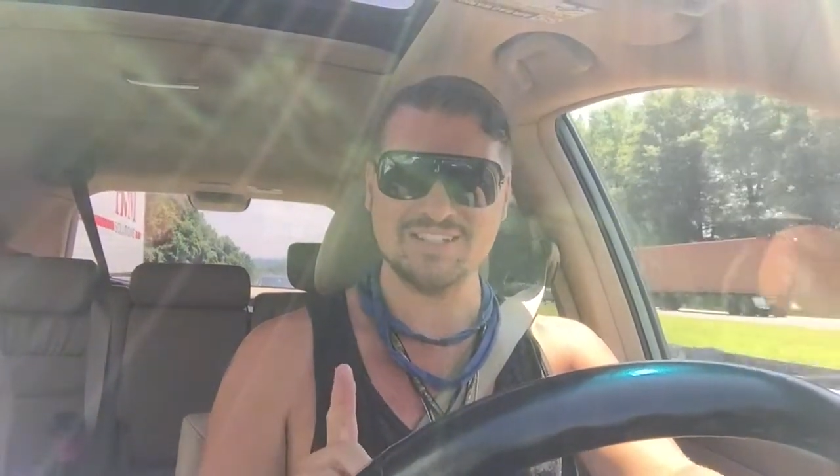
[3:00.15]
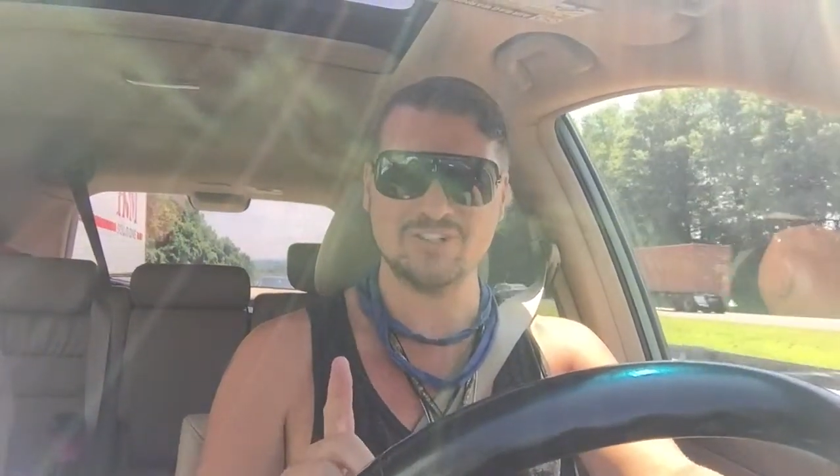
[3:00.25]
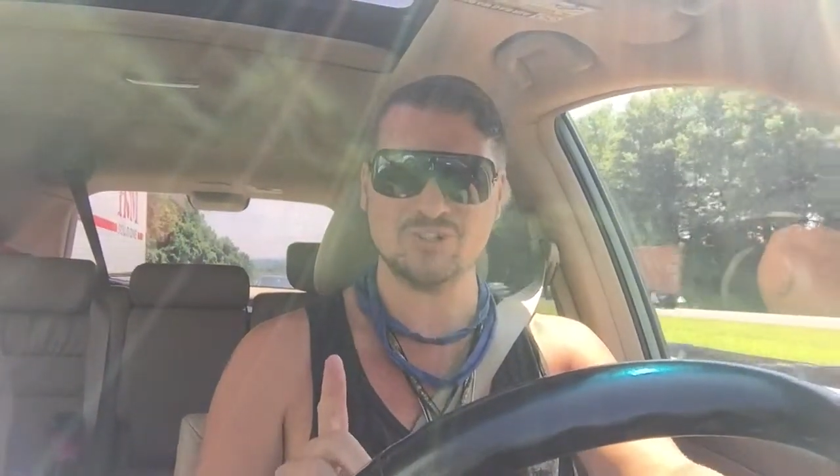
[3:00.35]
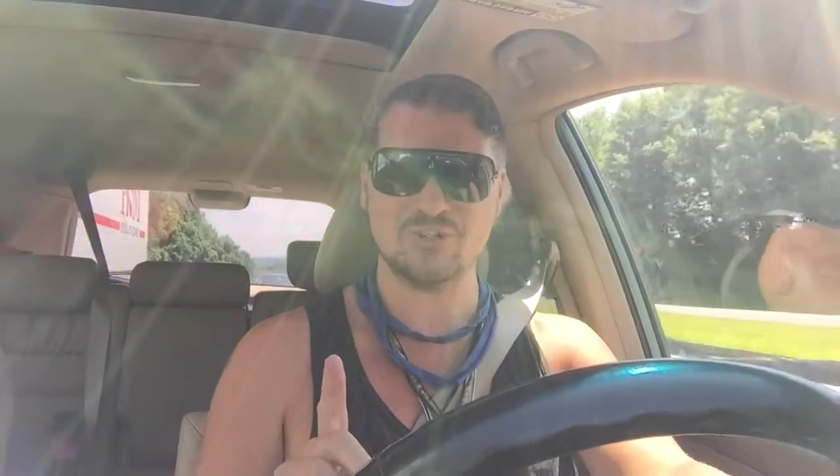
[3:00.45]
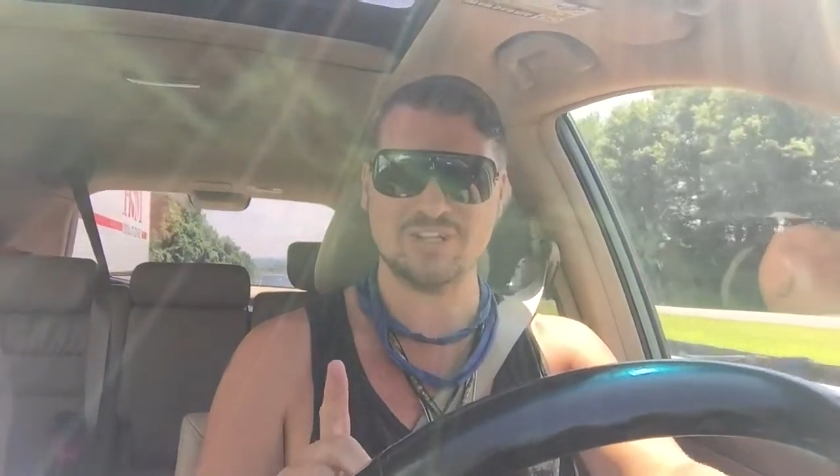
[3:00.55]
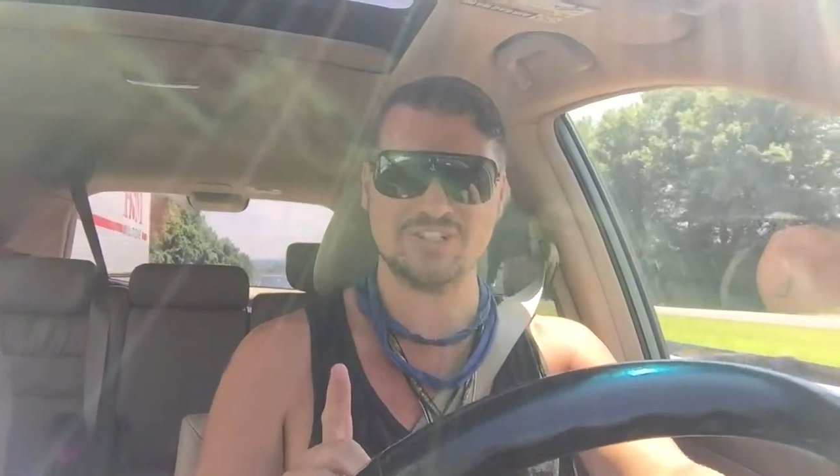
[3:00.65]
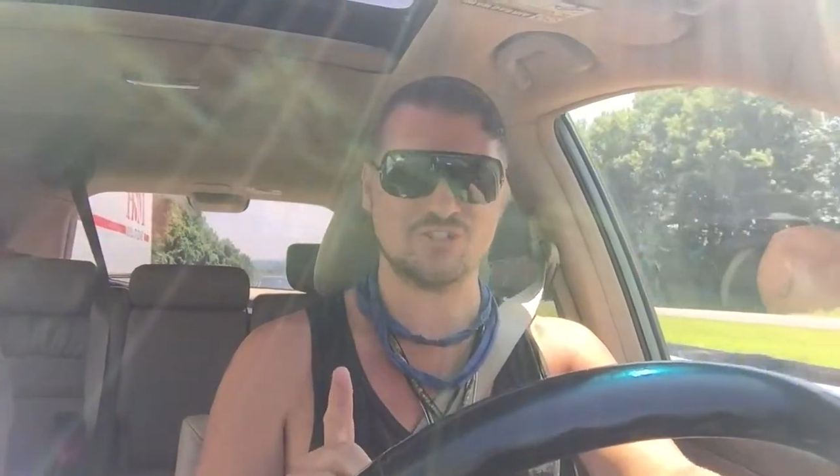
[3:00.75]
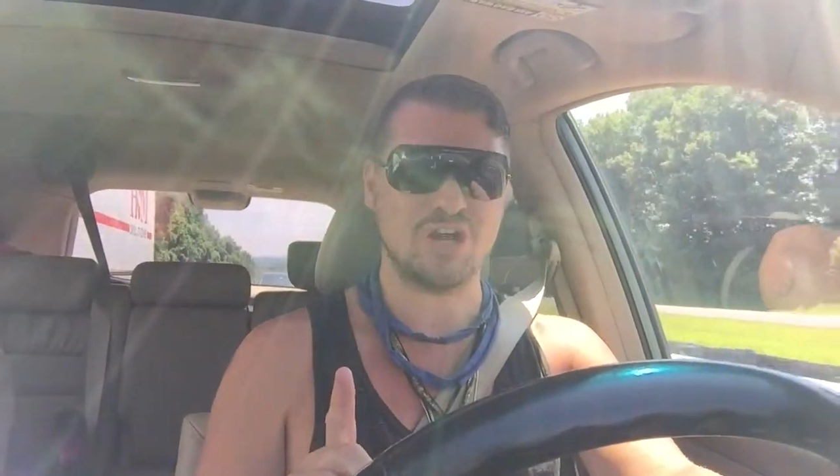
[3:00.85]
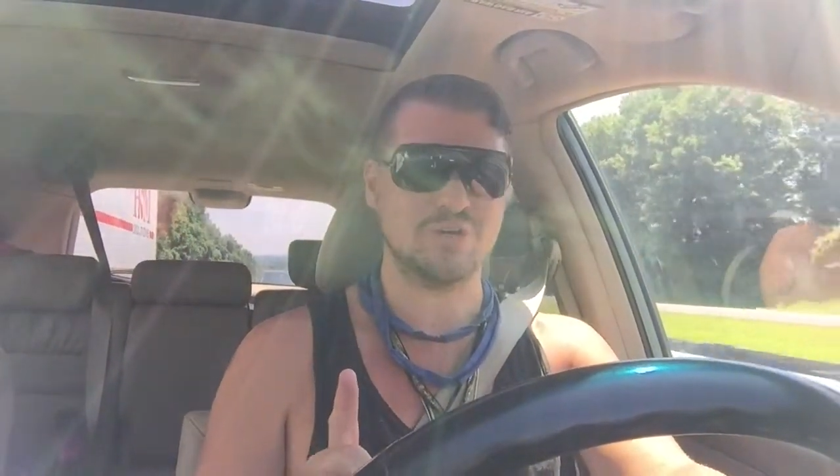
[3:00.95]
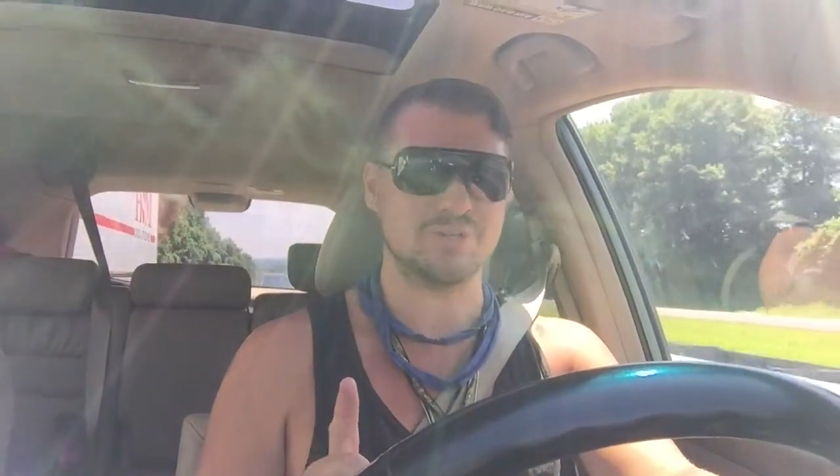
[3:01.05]
a little tricky to
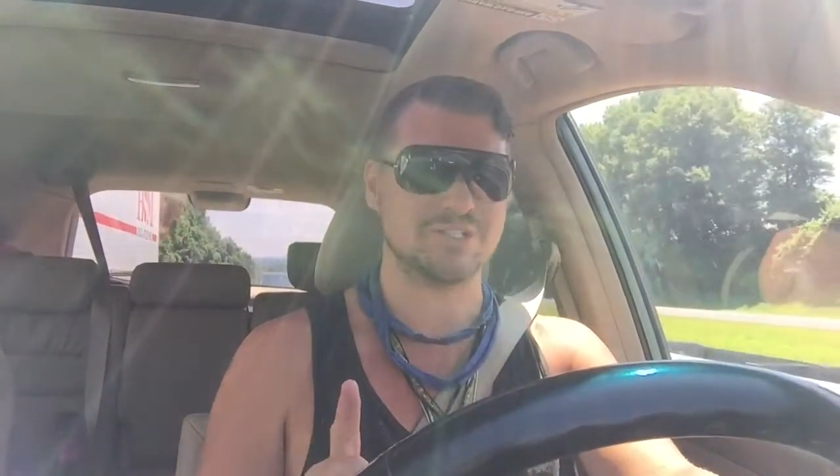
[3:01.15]
try to